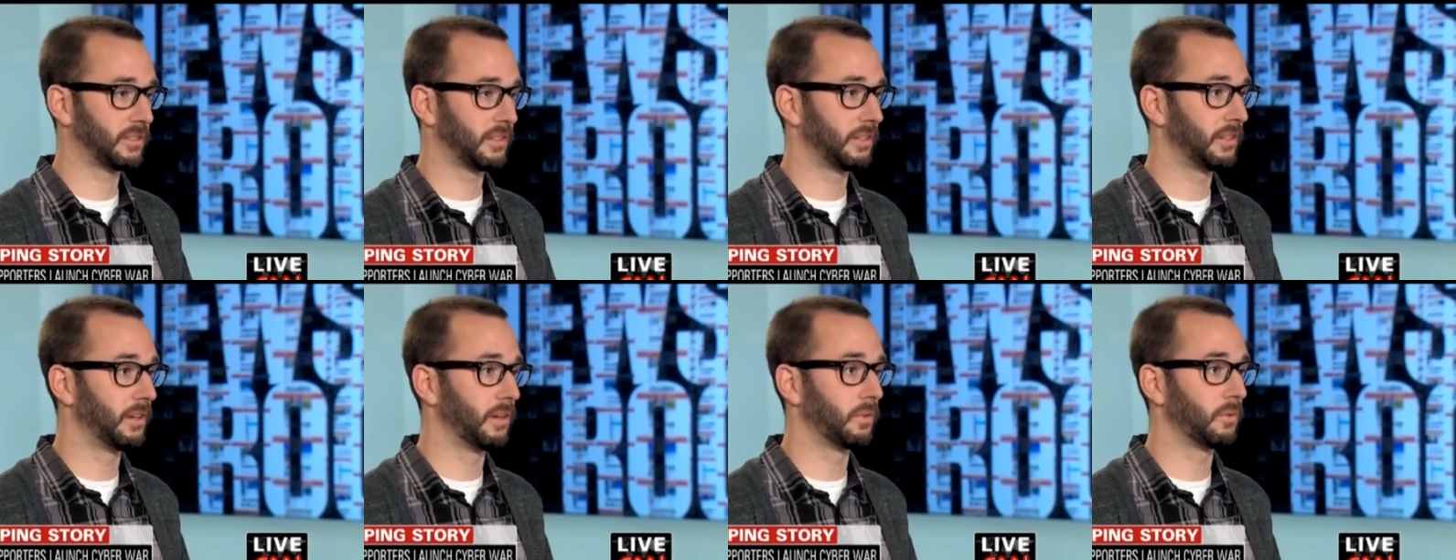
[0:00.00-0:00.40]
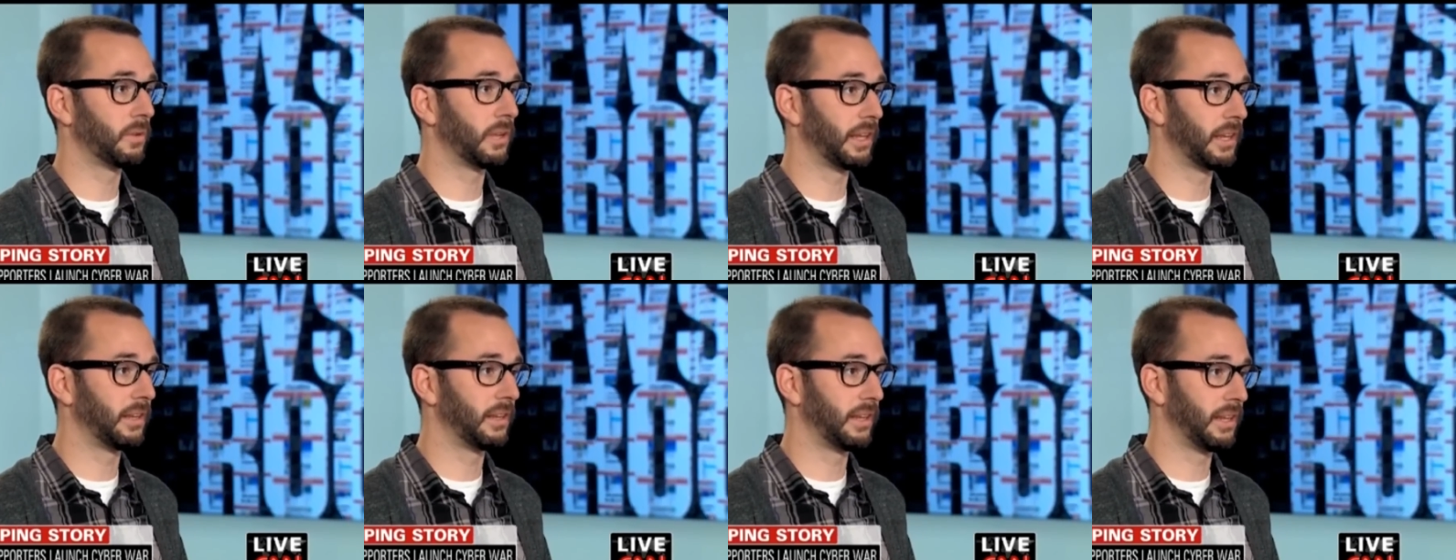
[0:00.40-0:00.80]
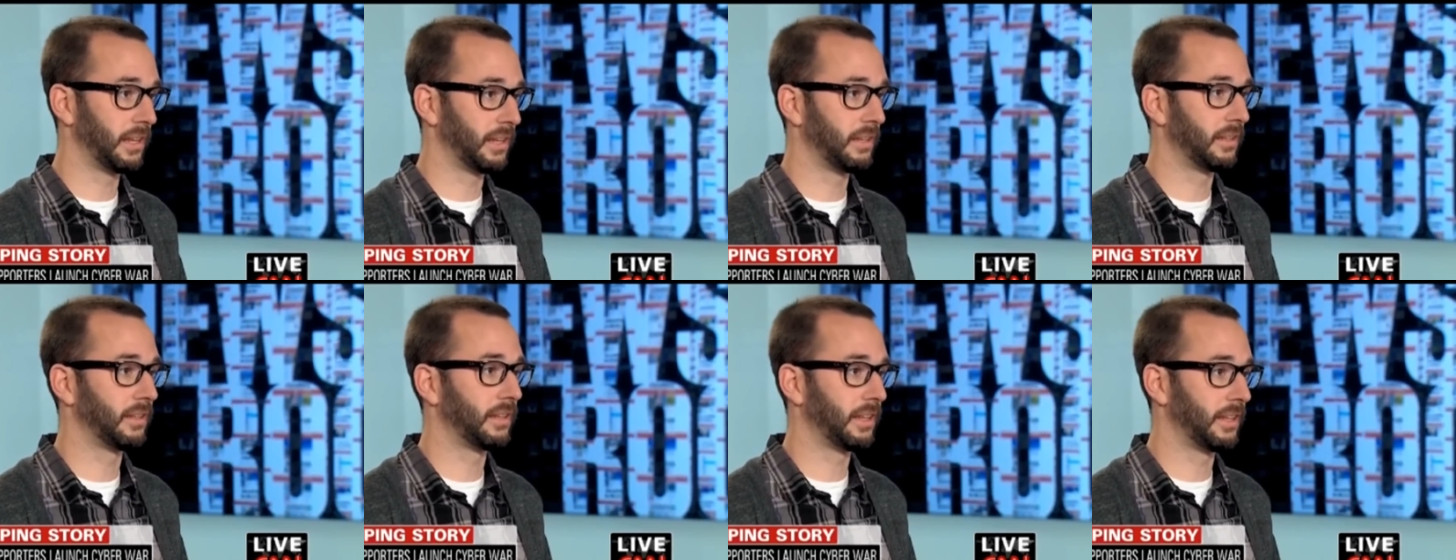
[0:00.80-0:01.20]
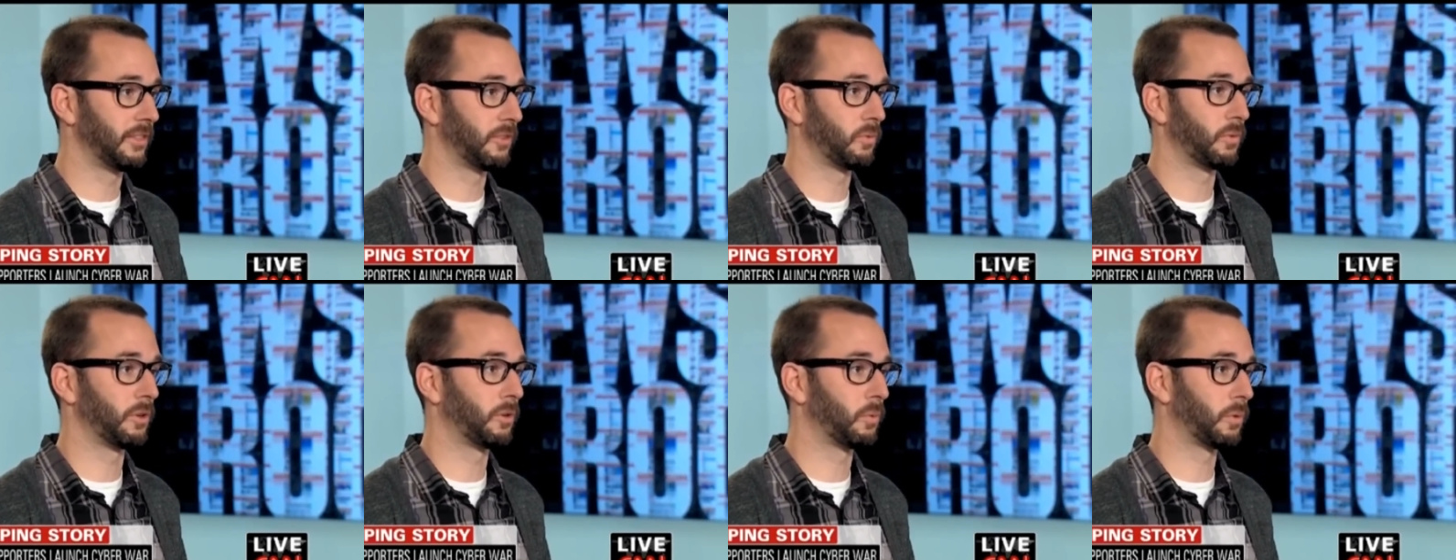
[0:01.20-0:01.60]
in
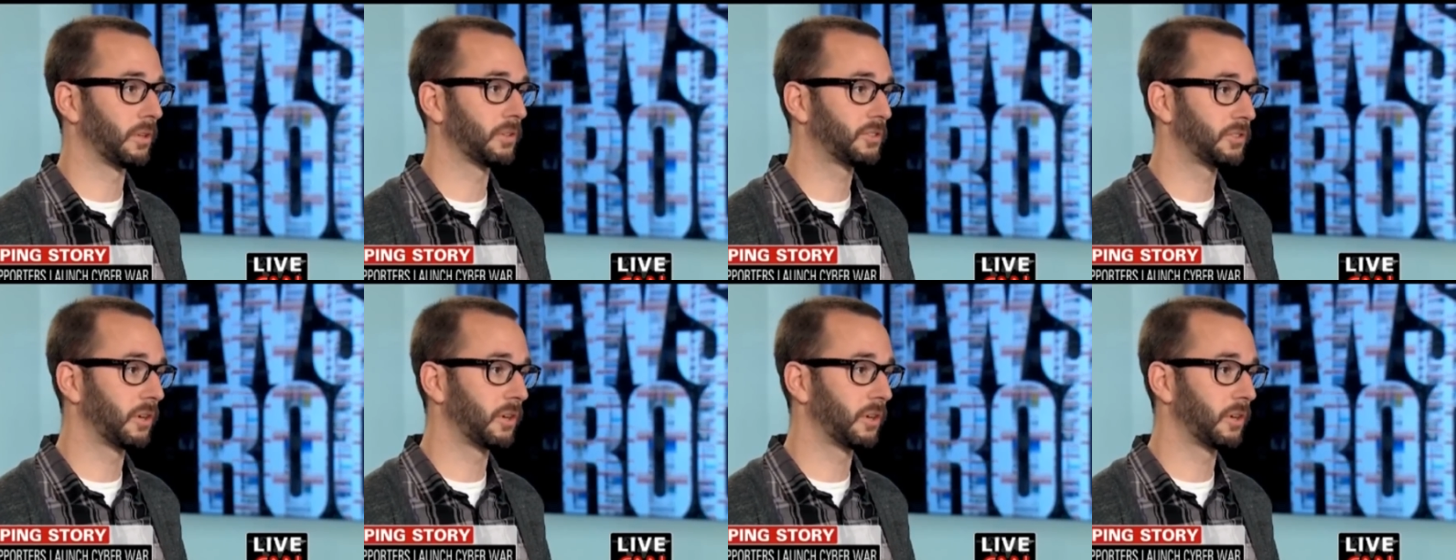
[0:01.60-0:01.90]
the real world.